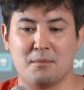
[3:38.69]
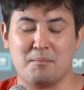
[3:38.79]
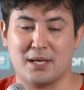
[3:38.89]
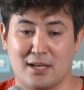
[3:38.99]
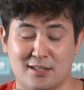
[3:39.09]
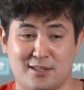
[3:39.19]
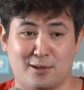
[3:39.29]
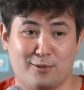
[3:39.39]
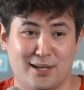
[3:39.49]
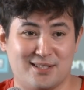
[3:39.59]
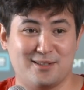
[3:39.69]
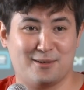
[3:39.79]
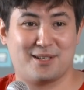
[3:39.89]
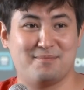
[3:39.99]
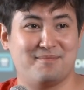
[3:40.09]
because there was
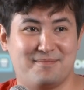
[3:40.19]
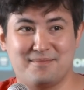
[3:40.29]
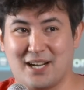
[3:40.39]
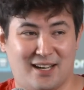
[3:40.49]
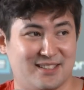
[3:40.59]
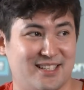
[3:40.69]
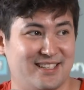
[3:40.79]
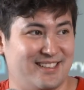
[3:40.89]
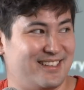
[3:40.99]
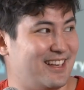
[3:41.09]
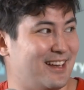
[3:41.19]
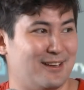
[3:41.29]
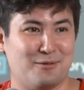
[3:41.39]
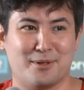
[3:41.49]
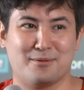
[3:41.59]
no content,
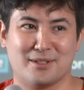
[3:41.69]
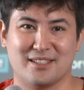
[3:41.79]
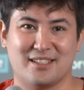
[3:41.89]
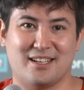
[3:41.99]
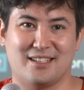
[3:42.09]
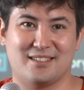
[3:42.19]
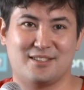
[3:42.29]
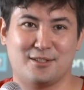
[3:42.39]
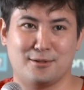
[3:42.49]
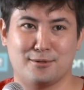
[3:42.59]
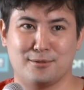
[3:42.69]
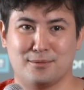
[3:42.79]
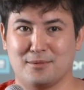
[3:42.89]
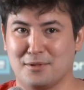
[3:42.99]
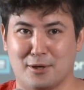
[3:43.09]
we really got
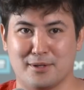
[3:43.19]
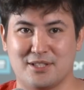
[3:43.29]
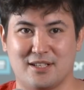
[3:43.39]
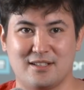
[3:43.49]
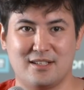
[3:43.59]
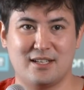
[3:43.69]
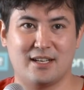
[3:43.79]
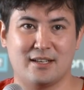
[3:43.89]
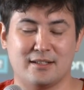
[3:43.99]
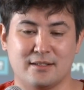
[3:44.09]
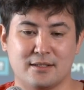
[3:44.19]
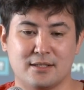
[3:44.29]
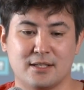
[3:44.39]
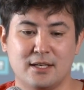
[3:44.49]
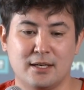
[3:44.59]
to know each other,
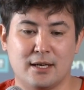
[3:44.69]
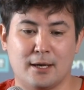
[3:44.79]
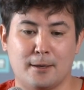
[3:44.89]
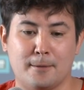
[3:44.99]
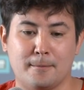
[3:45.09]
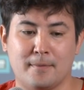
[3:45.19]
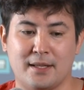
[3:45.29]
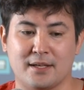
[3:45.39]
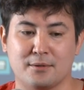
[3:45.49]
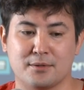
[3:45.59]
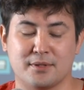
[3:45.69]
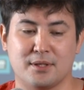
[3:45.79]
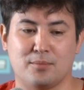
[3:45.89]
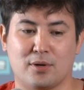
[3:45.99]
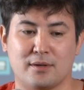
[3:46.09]
and I think it was really
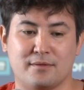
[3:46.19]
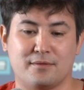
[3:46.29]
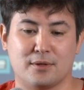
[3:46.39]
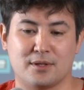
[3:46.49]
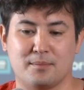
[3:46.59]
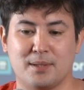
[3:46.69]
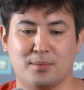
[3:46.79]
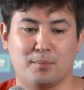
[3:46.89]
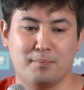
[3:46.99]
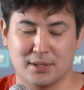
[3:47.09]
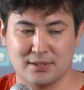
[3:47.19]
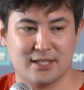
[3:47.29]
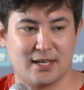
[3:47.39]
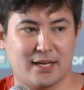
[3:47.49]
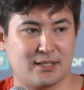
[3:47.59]
important for the people
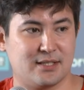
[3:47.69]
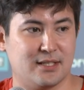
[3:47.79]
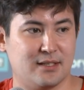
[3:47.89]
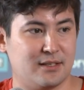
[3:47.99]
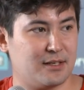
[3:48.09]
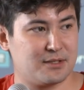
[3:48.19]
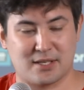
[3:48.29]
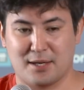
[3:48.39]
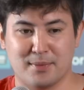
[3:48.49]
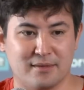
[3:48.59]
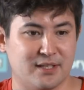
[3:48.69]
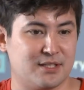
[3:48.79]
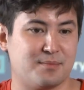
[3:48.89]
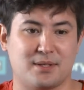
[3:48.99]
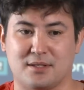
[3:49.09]
building Axie, or Sky
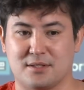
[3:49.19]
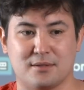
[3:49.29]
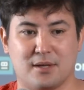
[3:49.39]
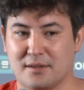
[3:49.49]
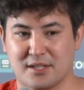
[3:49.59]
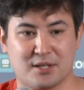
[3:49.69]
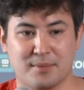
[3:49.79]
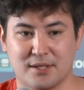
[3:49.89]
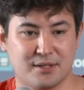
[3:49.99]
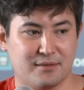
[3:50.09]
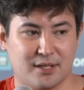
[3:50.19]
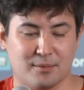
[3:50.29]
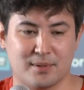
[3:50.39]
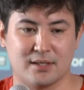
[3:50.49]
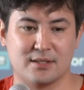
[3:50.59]
Mavis, but also other community
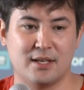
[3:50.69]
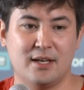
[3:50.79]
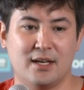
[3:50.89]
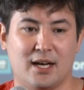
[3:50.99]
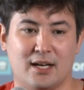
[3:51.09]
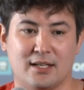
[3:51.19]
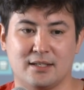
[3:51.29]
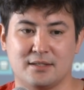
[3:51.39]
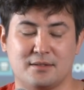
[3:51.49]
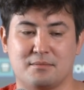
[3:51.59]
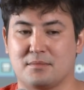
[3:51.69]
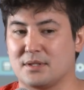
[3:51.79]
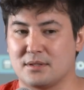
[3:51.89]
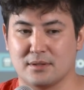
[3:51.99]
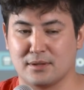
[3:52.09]
developers,
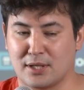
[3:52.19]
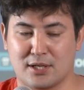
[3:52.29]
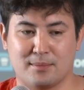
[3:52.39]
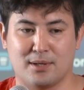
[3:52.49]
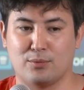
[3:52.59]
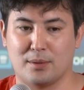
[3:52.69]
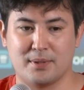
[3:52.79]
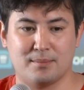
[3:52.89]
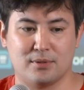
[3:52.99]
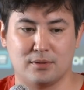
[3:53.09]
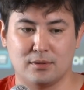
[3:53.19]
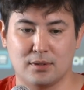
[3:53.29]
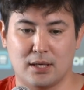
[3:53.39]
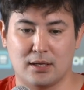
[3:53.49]
to learn about what people